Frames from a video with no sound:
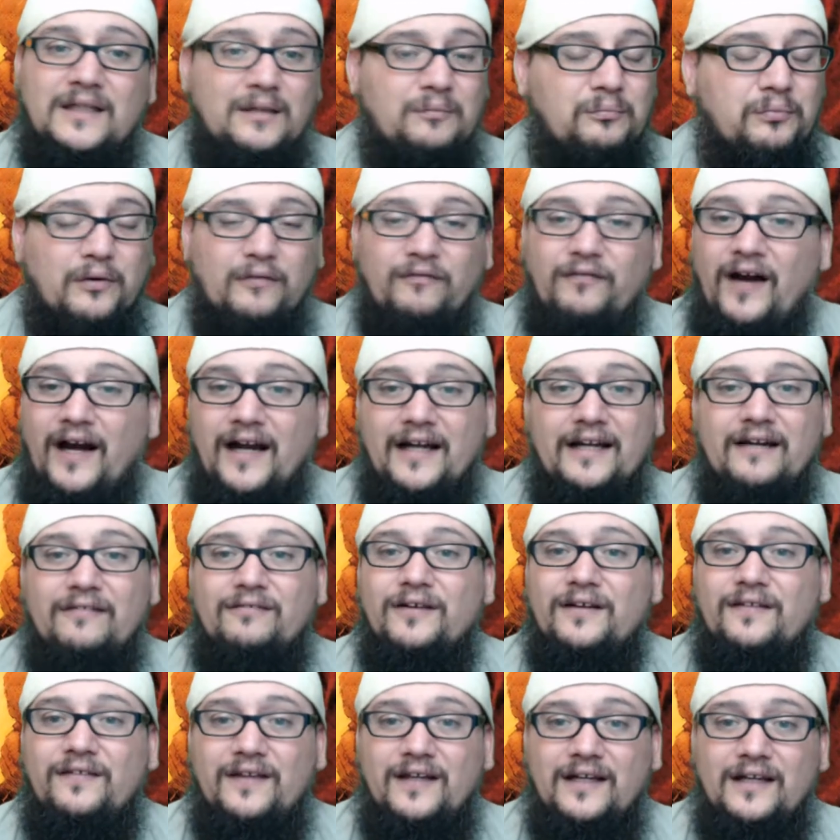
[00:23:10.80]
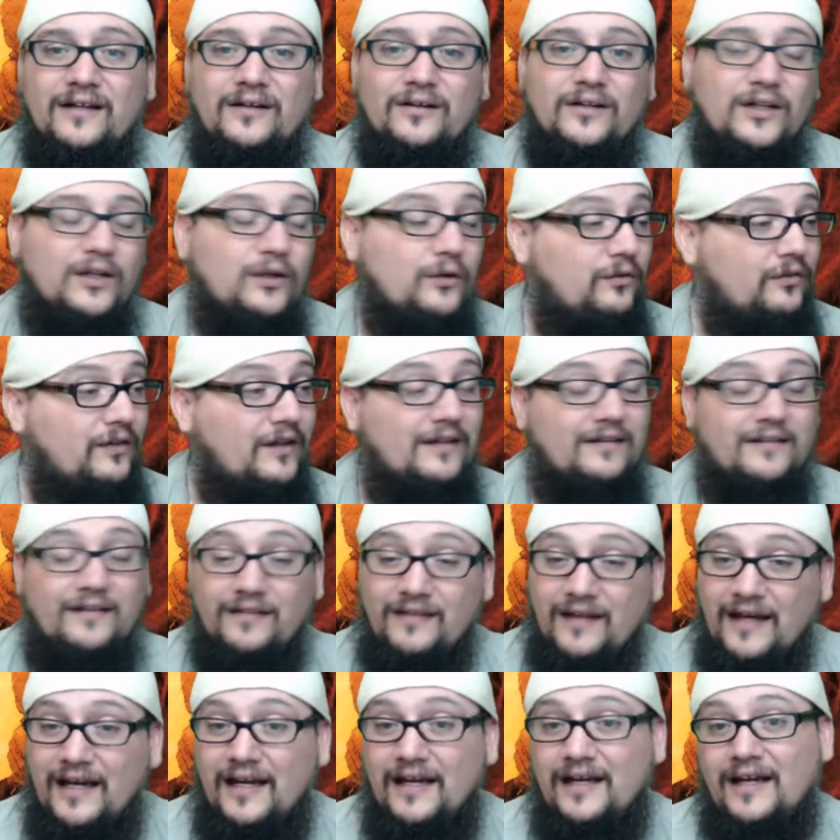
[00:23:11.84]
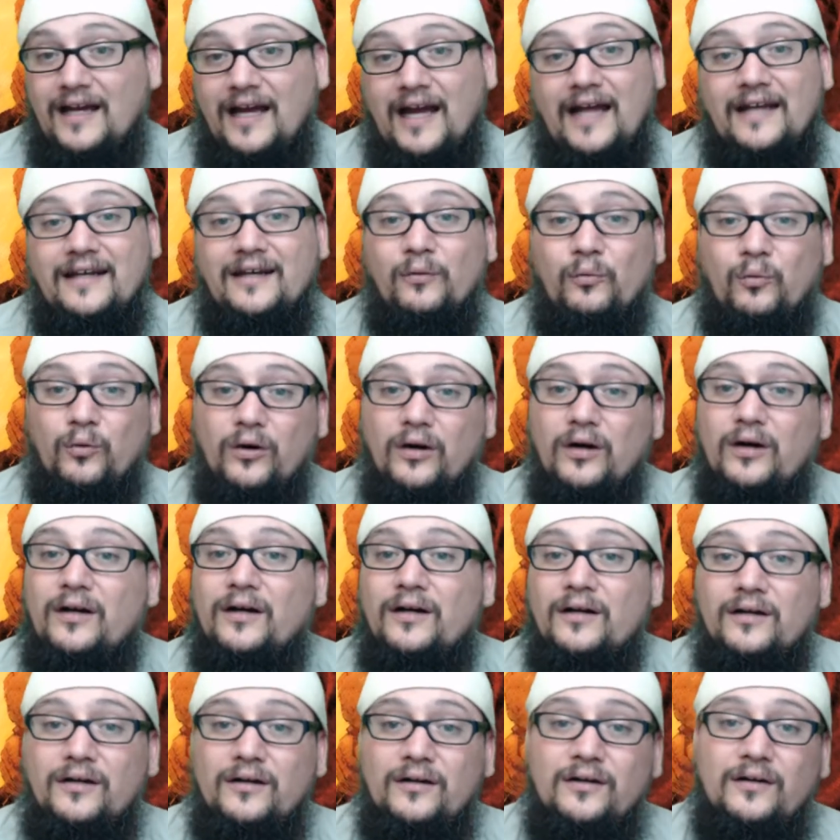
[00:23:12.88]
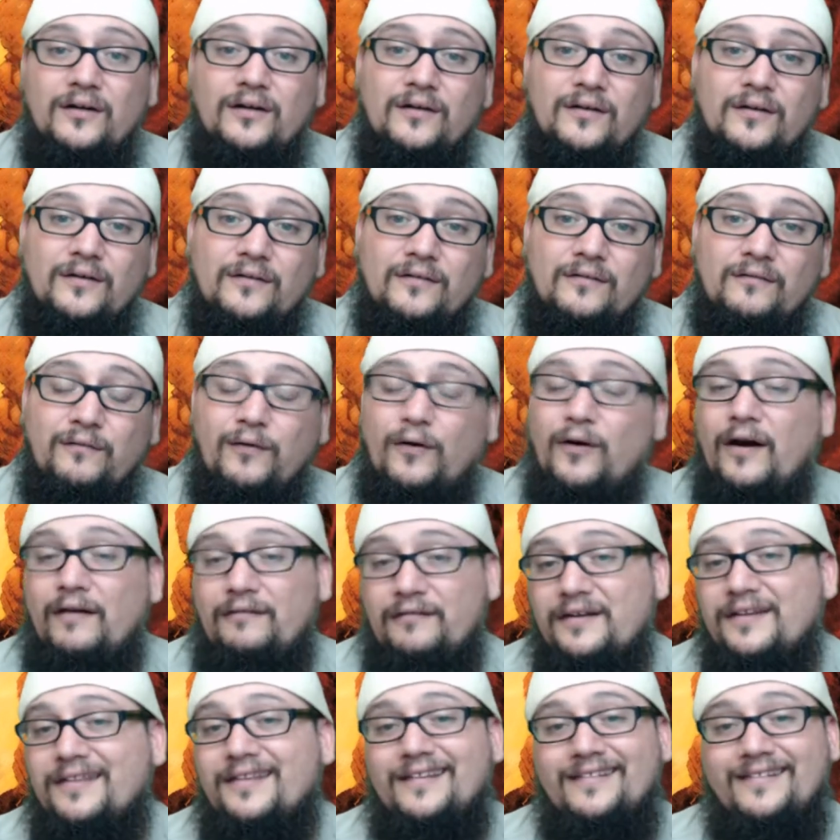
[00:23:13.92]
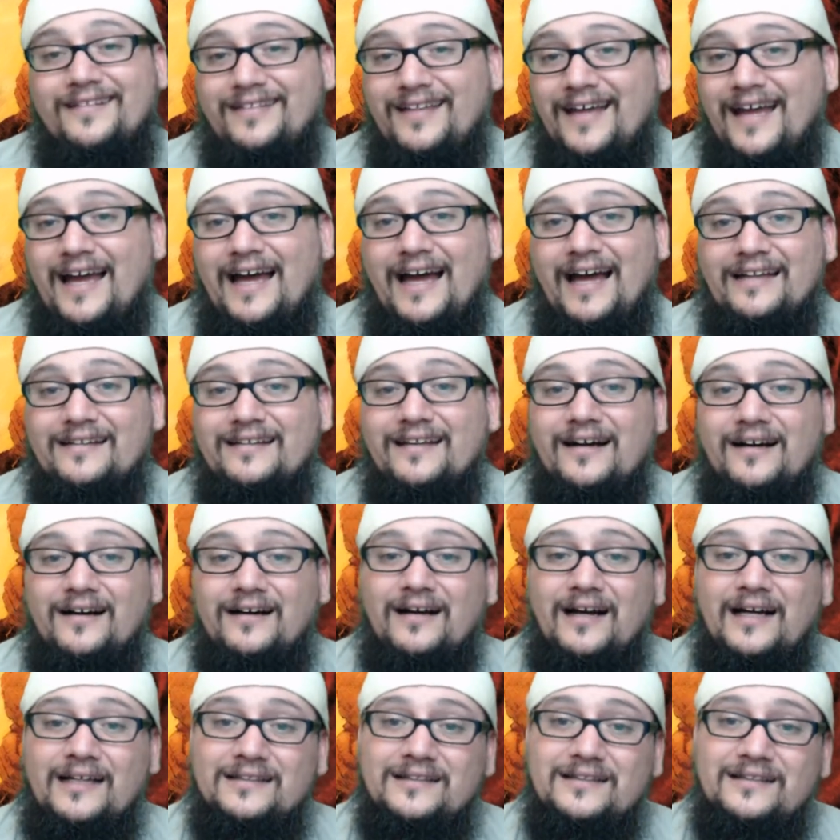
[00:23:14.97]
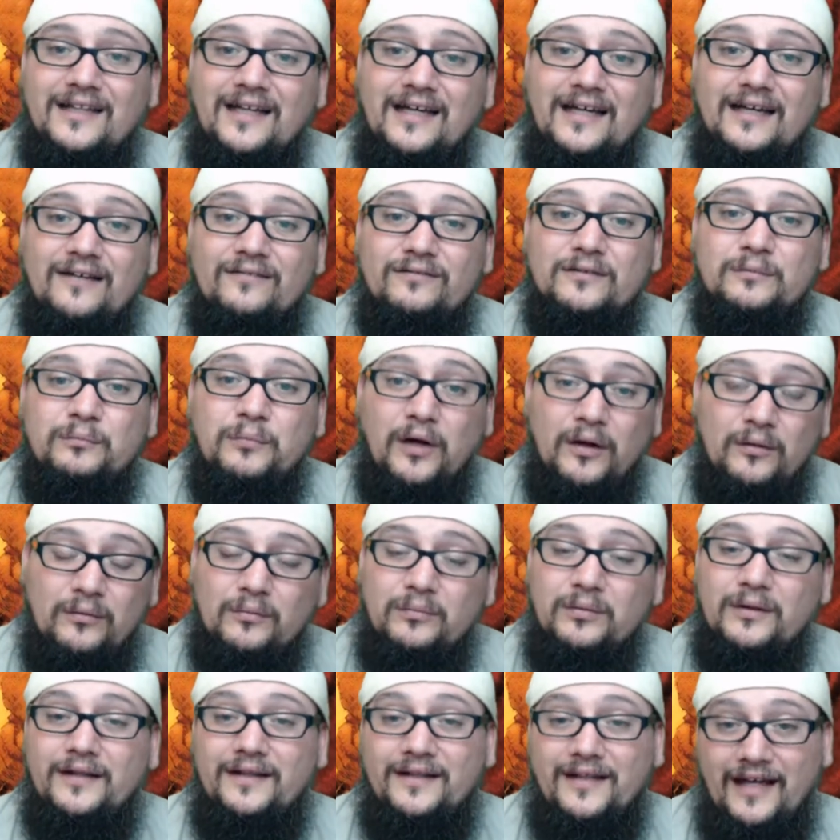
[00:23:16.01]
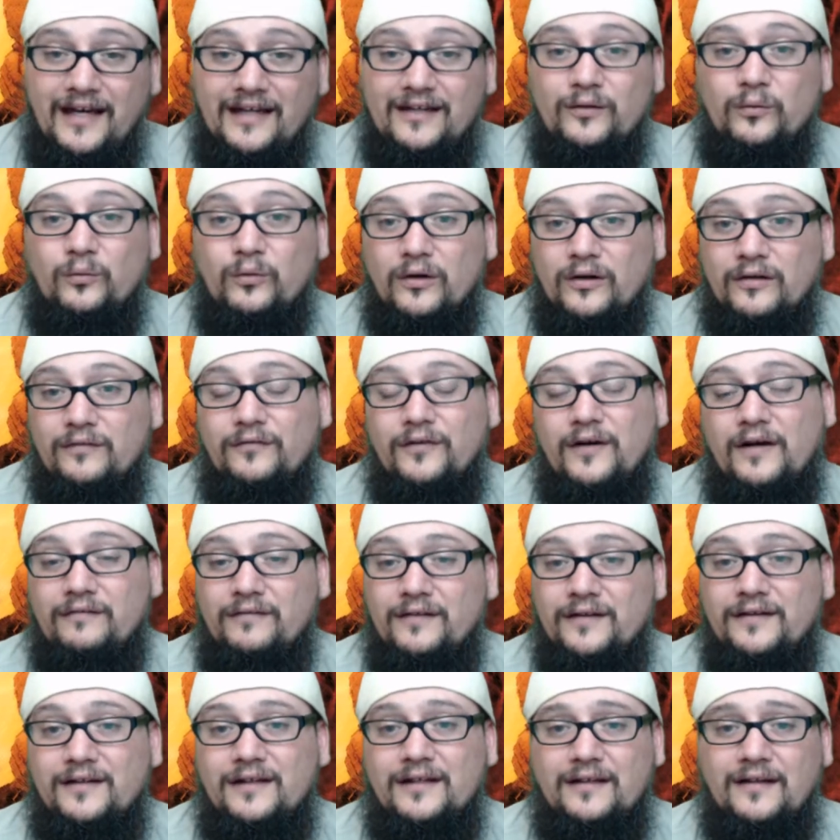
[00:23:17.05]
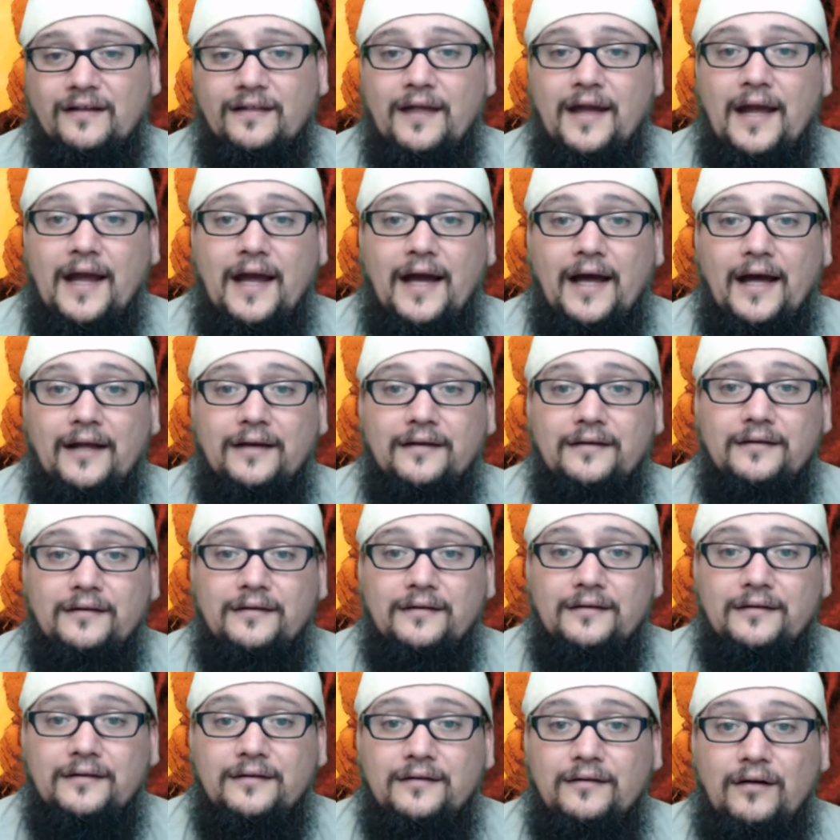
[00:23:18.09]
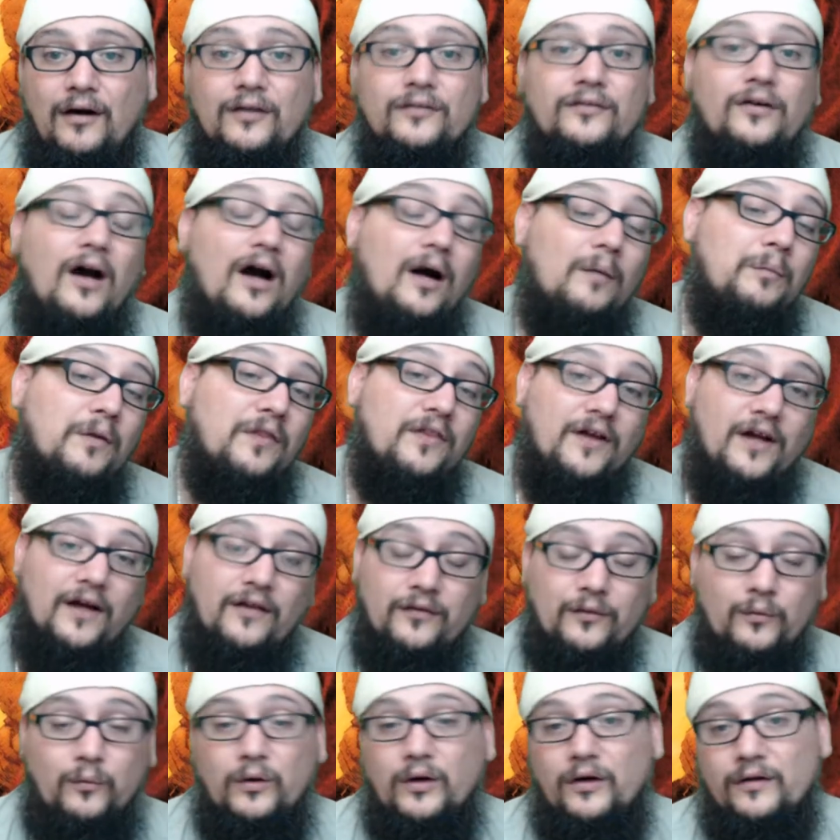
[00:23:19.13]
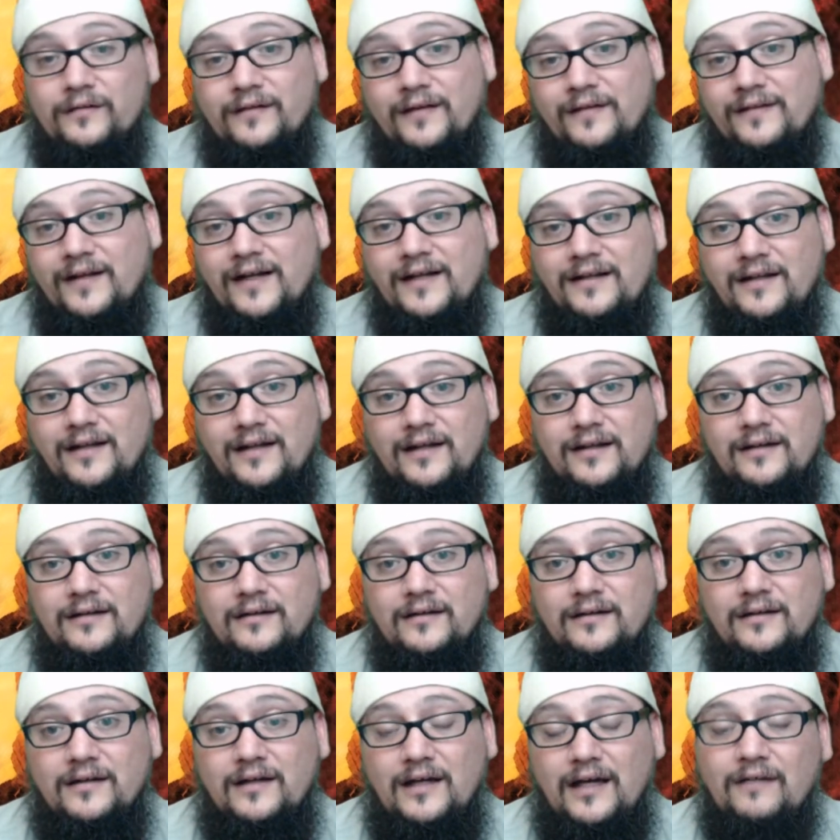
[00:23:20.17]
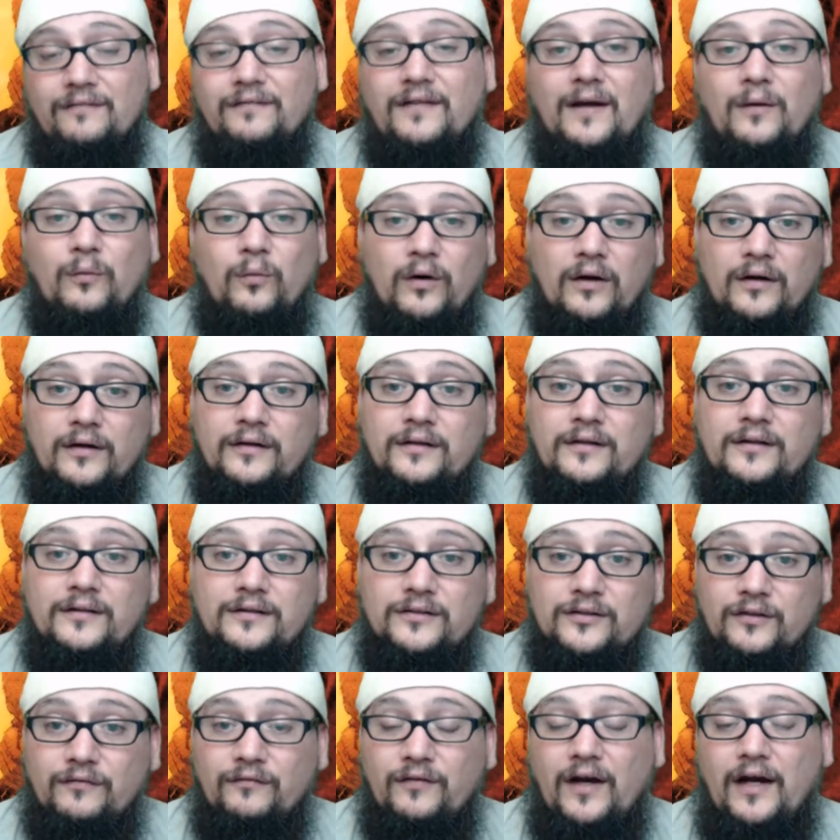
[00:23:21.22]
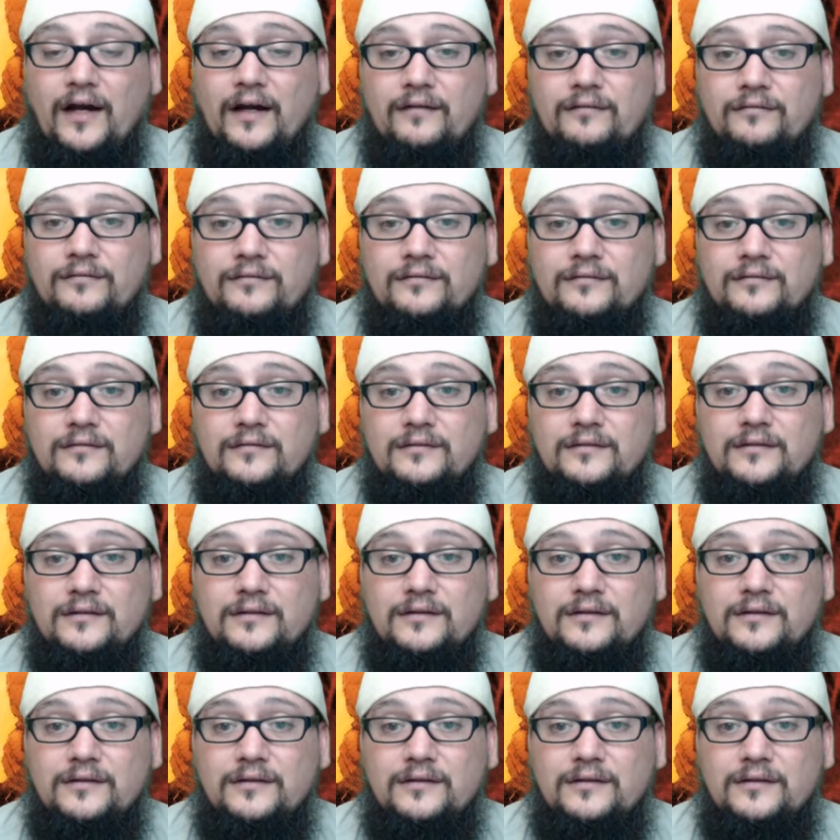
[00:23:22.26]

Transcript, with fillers: Did he provide everything? Or do you think that they had to work for everything that they had there as slaves. Probably they had to work for everything that they had, on top of the other work that they did, if they wanted to survive.